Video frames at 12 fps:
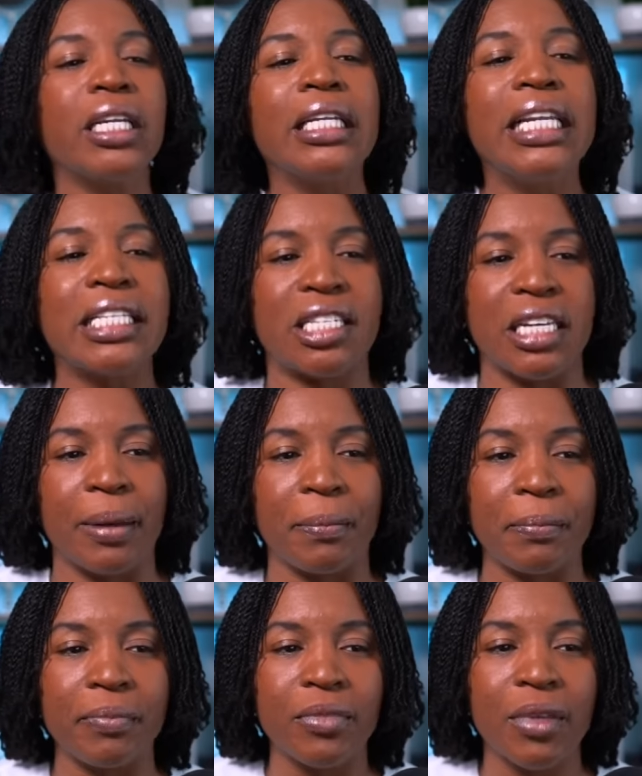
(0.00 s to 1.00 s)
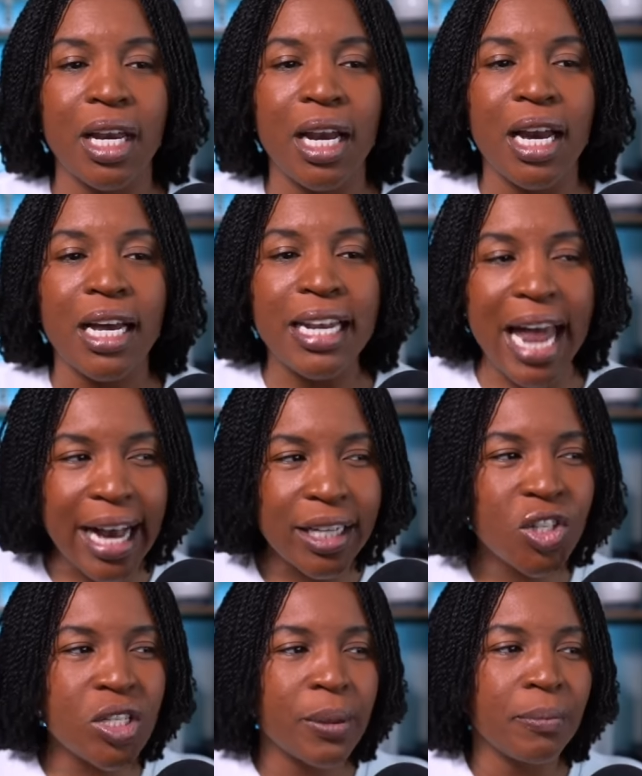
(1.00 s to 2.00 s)
to listen.
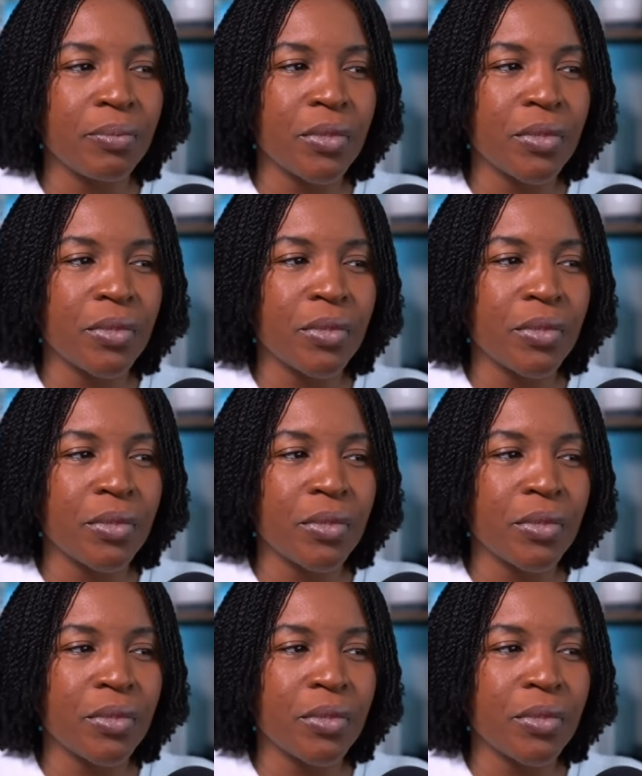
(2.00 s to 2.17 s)
Next,